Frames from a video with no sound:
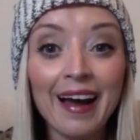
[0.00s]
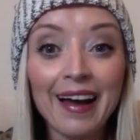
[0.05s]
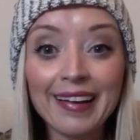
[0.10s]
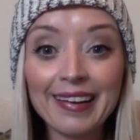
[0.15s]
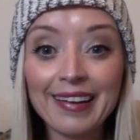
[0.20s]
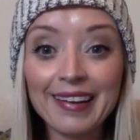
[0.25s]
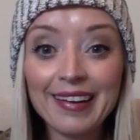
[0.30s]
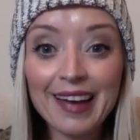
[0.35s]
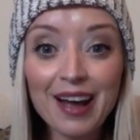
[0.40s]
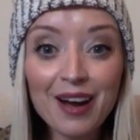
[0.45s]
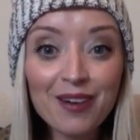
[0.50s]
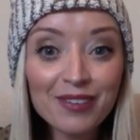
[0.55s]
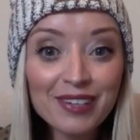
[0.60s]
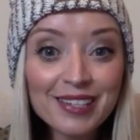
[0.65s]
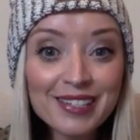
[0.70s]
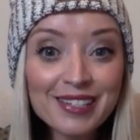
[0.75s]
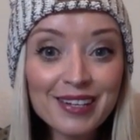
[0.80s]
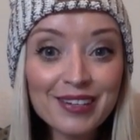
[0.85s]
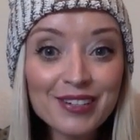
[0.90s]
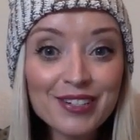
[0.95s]
I did not want
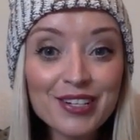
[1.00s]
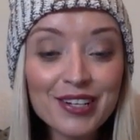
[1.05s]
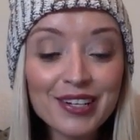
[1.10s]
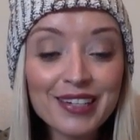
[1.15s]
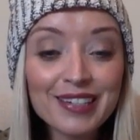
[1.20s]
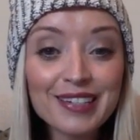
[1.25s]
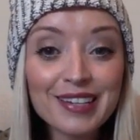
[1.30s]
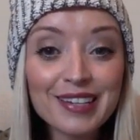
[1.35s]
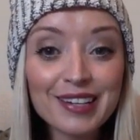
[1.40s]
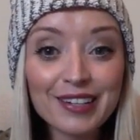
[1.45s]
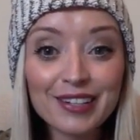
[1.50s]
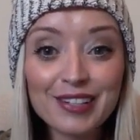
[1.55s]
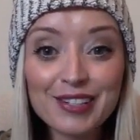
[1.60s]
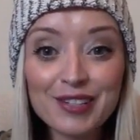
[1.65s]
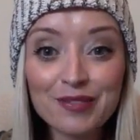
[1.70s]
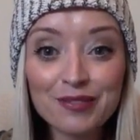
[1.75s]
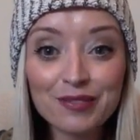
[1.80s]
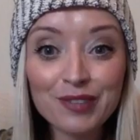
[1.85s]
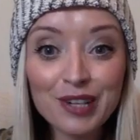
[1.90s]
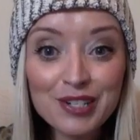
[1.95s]
to sell chicken tenders
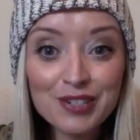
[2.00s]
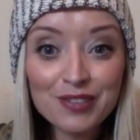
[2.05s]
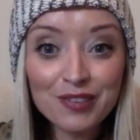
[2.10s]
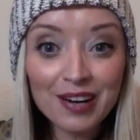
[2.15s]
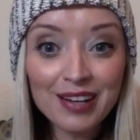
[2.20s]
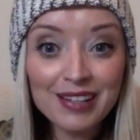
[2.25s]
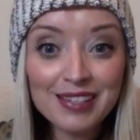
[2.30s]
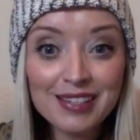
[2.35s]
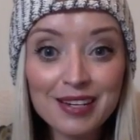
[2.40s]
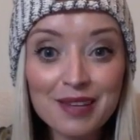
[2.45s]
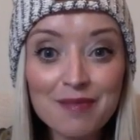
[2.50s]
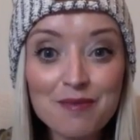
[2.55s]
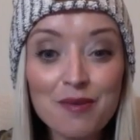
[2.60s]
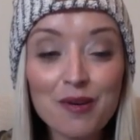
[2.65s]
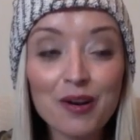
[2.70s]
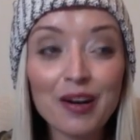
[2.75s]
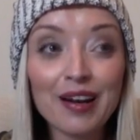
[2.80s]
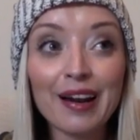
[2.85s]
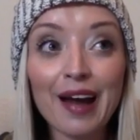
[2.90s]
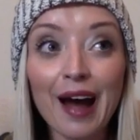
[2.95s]
and french fries
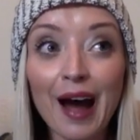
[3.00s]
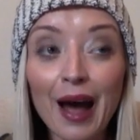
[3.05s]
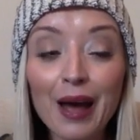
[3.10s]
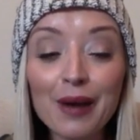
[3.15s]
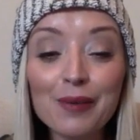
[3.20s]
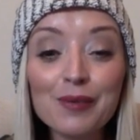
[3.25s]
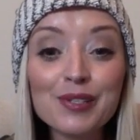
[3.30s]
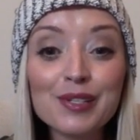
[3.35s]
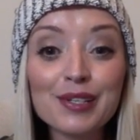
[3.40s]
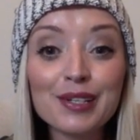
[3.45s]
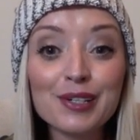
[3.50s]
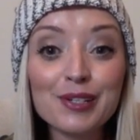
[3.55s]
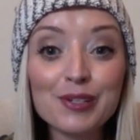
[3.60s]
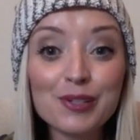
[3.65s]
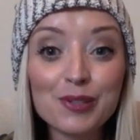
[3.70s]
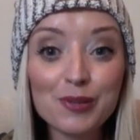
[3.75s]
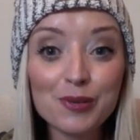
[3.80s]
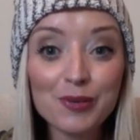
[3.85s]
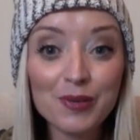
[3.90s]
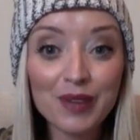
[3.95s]
anymore. And I was going to
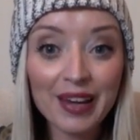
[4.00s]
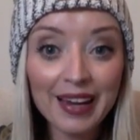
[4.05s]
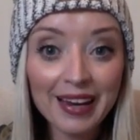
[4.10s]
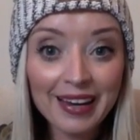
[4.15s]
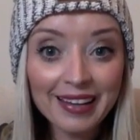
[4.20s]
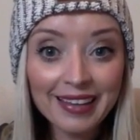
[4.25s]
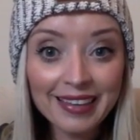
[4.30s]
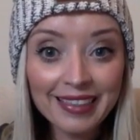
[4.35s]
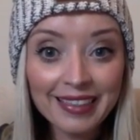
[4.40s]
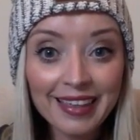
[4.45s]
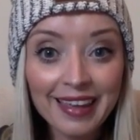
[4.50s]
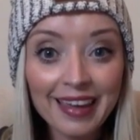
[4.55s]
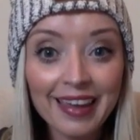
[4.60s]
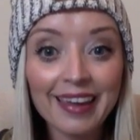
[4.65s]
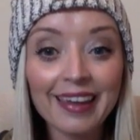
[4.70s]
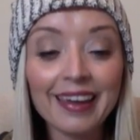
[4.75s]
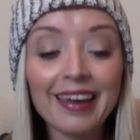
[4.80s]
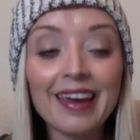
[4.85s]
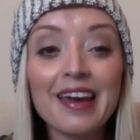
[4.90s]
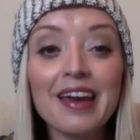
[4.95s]
do
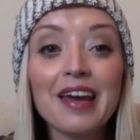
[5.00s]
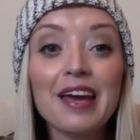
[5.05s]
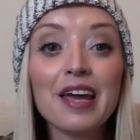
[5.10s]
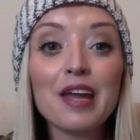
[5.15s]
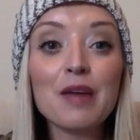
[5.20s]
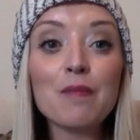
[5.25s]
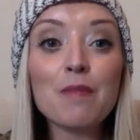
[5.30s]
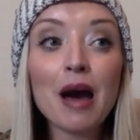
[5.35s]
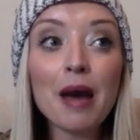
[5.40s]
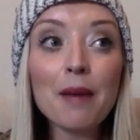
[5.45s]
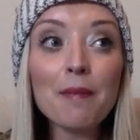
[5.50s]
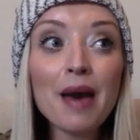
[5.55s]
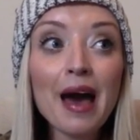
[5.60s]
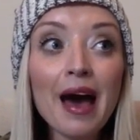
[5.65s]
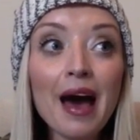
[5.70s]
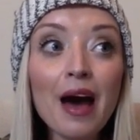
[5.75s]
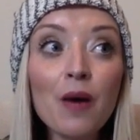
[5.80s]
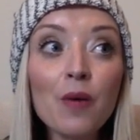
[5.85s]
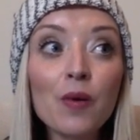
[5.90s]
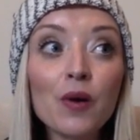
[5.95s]
anything in my
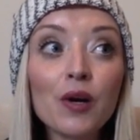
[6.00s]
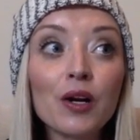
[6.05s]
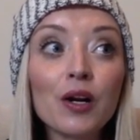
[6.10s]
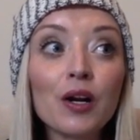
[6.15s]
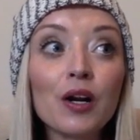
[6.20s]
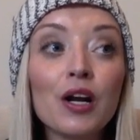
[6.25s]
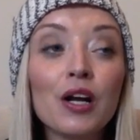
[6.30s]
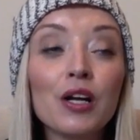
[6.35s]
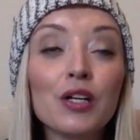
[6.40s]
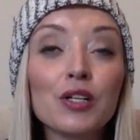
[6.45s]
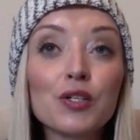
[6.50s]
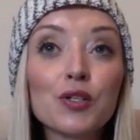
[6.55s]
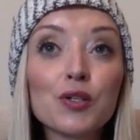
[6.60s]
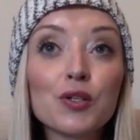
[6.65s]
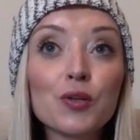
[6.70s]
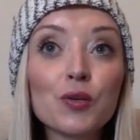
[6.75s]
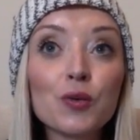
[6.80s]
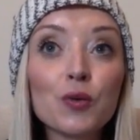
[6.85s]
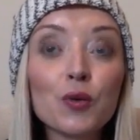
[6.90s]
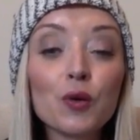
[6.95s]
power
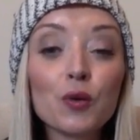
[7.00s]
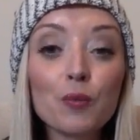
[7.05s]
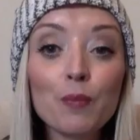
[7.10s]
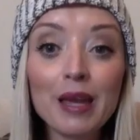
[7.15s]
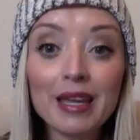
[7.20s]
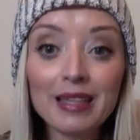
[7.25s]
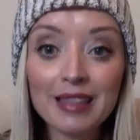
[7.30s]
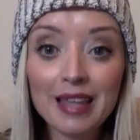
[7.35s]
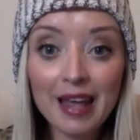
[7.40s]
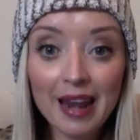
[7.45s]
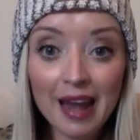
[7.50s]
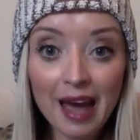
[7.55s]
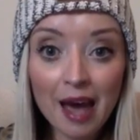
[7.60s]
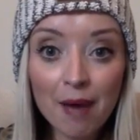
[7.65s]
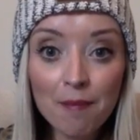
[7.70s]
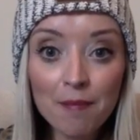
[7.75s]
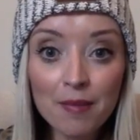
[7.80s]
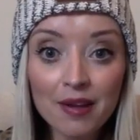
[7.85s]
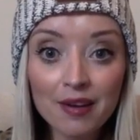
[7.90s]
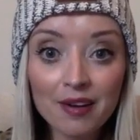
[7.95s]
to make that
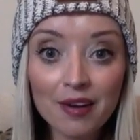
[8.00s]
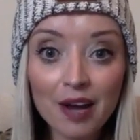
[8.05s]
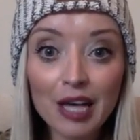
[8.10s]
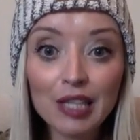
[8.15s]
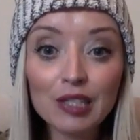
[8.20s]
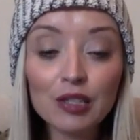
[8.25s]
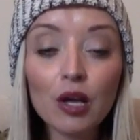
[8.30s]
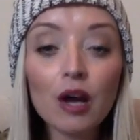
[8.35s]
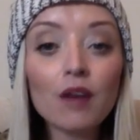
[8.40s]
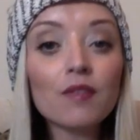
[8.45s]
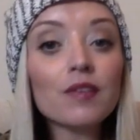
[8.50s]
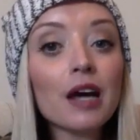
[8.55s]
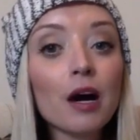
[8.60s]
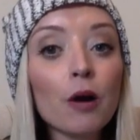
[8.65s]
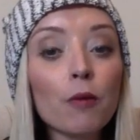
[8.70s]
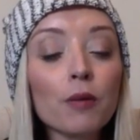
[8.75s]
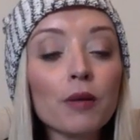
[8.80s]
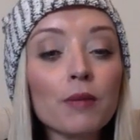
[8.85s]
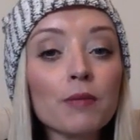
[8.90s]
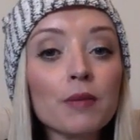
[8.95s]
happen. I loved
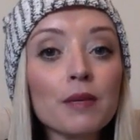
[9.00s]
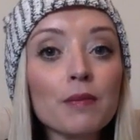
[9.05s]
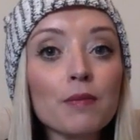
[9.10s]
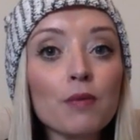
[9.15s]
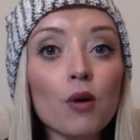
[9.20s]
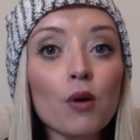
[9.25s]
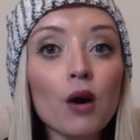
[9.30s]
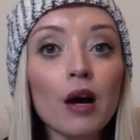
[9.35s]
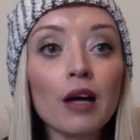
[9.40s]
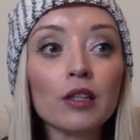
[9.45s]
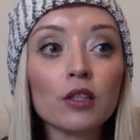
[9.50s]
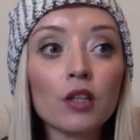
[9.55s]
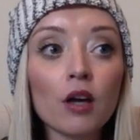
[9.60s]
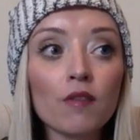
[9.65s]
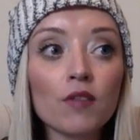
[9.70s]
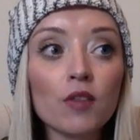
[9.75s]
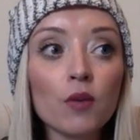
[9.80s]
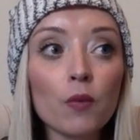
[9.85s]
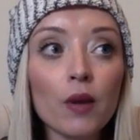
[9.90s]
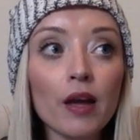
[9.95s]
helping people. I
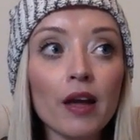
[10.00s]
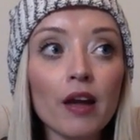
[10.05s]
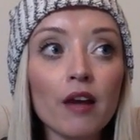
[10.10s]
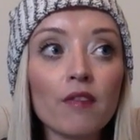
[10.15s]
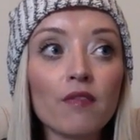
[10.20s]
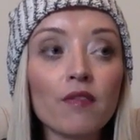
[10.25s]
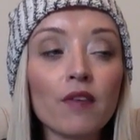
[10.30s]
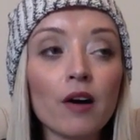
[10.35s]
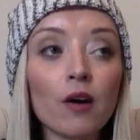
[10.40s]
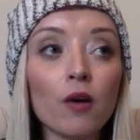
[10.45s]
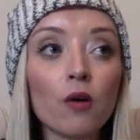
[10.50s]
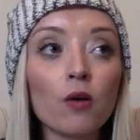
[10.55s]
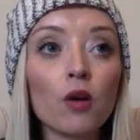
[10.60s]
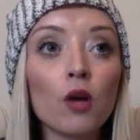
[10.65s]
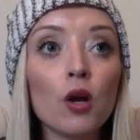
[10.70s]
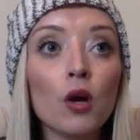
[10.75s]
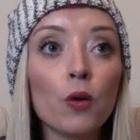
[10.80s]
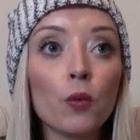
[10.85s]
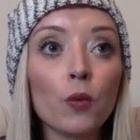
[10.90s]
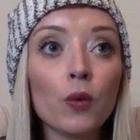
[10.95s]
loved the way I felt
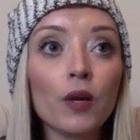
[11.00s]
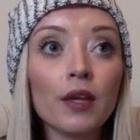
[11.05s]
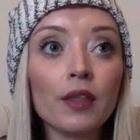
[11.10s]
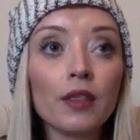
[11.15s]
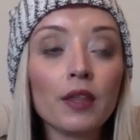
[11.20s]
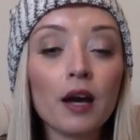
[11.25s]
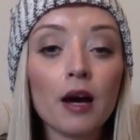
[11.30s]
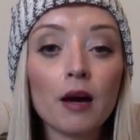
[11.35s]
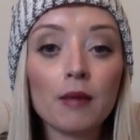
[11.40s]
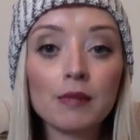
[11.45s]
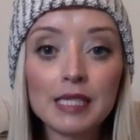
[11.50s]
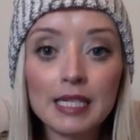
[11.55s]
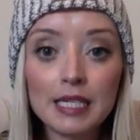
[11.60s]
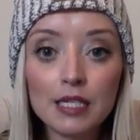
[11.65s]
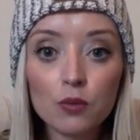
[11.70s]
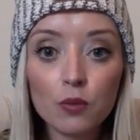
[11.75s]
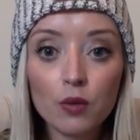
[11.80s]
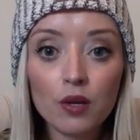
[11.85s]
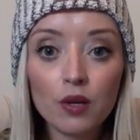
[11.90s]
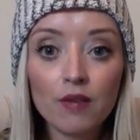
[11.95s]
with
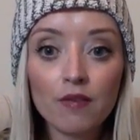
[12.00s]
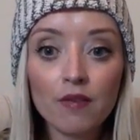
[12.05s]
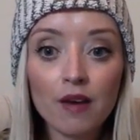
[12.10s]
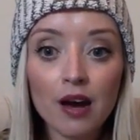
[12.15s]
T25,